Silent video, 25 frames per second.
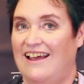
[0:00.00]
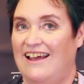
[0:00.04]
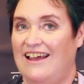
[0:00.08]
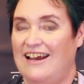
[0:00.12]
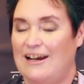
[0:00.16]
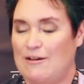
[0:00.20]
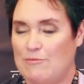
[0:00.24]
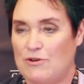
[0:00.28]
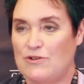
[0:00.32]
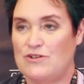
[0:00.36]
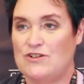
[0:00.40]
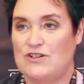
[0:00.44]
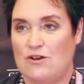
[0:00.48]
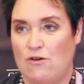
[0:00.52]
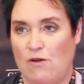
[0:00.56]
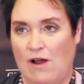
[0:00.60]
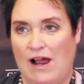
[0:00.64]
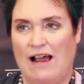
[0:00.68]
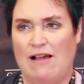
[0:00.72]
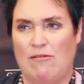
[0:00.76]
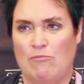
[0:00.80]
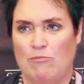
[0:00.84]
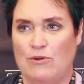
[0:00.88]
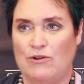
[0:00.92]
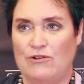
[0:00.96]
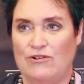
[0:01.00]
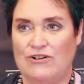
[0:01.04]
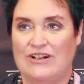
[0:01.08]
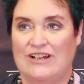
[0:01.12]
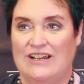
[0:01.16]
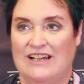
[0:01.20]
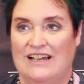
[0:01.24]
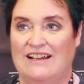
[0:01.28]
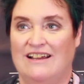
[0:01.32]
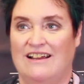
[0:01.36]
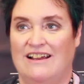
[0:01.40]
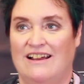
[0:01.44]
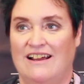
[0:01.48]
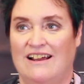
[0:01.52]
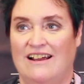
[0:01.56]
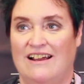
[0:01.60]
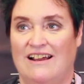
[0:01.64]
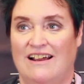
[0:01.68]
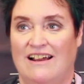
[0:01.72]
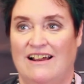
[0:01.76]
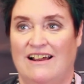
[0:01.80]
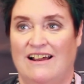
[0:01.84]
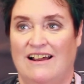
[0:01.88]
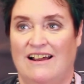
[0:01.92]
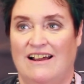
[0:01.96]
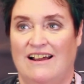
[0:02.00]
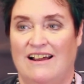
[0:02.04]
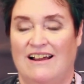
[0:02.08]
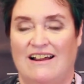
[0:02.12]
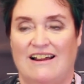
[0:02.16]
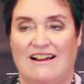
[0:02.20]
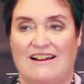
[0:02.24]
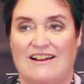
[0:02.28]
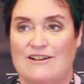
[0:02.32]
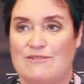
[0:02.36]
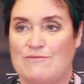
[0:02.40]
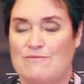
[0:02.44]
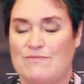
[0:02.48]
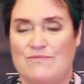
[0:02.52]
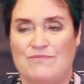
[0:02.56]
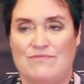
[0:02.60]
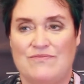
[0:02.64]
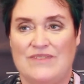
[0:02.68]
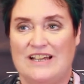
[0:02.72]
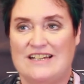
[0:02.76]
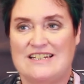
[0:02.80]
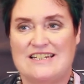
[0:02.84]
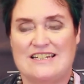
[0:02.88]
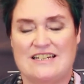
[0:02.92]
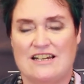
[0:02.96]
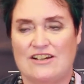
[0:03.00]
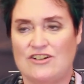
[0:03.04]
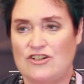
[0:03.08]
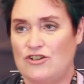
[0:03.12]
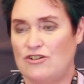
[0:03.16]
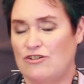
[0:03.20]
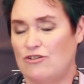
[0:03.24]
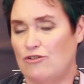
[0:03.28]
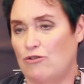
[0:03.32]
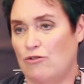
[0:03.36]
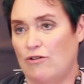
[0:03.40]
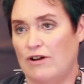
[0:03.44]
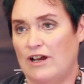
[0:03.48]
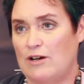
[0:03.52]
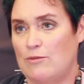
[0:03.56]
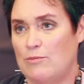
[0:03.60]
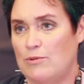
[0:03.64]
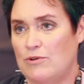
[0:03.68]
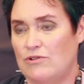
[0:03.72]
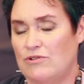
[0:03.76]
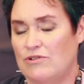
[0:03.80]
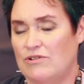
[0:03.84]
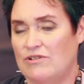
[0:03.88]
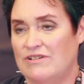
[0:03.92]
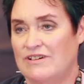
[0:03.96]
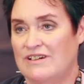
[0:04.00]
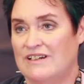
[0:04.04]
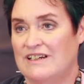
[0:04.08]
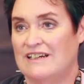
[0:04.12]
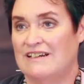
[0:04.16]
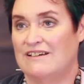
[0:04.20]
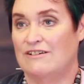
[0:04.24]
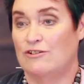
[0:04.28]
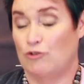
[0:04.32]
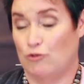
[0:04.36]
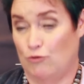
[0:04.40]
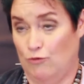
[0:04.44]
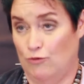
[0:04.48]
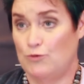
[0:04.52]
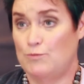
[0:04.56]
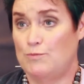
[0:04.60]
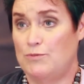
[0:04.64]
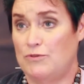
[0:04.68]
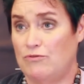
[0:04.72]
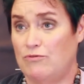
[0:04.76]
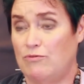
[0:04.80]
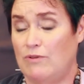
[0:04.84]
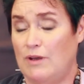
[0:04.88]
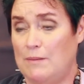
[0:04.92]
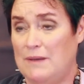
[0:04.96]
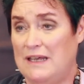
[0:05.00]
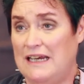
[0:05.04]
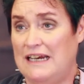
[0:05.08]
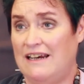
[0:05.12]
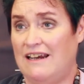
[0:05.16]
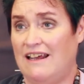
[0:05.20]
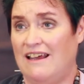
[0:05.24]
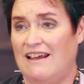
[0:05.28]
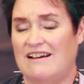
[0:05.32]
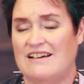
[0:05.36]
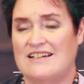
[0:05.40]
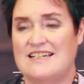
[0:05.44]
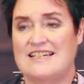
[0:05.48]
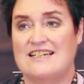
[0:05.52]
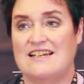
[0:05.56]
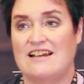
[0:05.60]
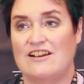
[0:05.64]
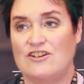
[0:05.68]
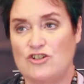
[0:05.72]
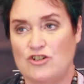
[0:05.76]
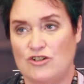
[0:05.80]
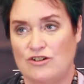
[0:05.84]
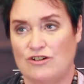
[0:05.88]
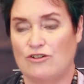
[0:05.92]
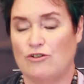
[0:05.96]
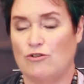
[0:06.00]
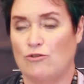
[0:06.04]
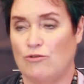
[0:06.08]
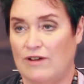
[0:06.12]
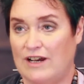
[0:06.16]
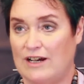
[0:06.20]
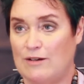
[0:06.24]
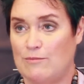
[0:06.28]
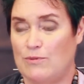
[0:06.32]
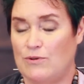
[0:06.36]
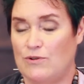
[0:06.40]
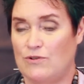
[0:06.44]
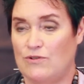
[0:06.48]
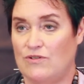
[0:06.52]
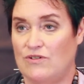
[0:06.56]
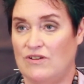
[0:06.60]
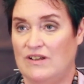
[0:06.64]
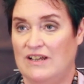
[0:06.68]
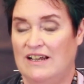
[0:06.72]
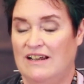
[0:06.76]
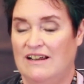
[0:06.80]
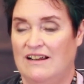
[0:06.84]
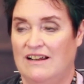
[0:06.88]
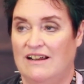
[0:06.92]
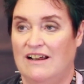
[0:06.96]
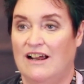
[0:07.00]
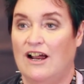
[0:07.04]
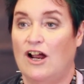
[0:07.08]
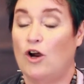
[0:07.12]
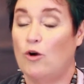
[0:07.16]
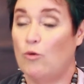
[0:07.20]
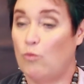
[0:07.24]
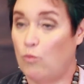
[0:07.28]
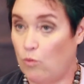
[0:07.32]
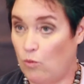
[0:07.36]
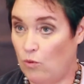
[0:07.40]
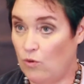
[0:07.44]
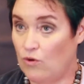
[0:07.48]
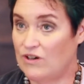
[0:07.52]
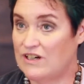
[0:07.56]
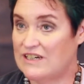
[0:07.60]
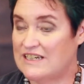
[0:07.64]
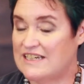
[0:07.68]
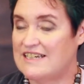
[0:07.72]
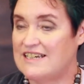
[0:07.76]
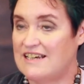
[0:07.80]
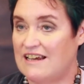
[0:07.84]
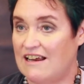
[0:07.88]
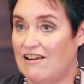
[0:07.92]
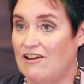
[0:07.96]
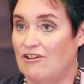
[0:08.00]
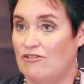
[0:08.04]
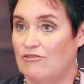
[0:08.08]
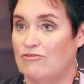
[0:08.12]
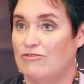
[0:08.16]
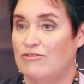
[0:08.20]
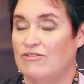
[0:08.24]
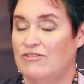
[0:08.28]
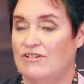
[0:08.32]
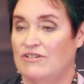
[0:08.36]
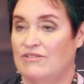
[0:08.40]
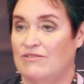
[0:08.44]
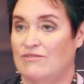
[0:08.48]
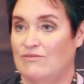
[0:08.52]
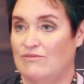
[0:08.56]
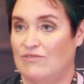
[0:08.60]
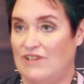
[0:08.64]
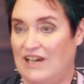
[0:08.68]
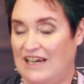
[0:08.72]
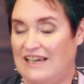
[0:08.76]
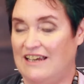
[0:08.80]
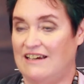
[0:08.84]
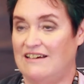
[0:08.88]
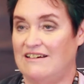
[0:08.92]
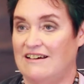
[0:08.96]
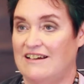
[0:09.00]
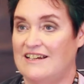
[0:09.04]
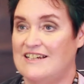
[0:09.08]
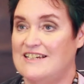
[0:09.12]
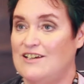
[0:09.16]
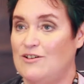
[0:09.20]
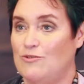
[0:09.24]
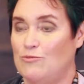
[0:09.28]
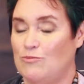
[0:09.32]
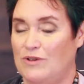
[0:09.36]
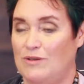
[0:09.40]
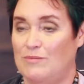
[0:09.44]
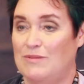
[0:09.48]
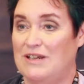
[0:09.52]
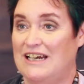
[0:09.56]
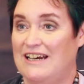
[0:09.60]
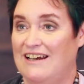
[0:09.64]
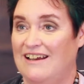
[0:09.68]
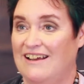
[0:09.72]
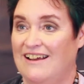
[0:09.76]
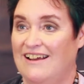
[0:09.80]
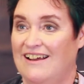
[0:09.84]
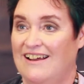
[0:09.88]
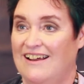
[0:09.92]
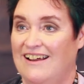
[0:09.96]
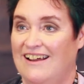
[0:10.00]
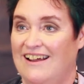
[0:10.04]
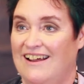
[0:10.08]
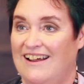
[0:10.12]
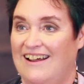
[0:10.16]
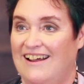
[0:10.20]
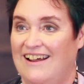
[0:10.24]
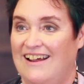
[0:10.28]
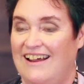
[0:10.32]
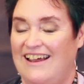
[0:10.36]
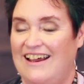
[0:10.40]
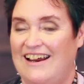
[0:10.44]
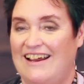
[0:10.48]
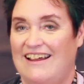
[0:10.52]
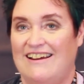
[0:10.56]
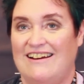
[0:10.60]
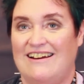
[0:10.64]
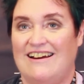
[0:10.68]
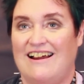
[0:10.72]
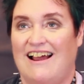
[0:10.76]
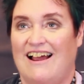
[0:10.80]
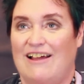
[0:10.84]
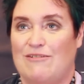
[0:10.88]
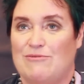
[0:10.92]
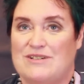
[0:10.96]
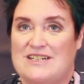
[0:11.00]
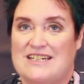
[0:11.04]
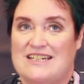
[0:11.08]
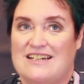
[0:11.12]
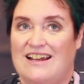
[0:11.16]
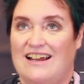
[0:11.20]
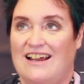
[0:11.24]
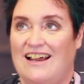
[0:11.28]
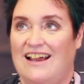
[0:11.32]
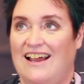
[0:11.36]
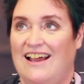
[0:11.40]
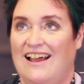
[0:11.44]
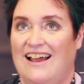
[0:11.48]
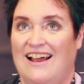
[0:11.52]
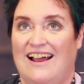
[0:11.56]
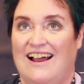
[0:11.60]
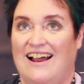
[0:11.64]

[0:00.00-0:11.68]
And I'm also humbled. Um, it's such an incredible group of women, and it's such an incredible award itself, recognizing women. And I would say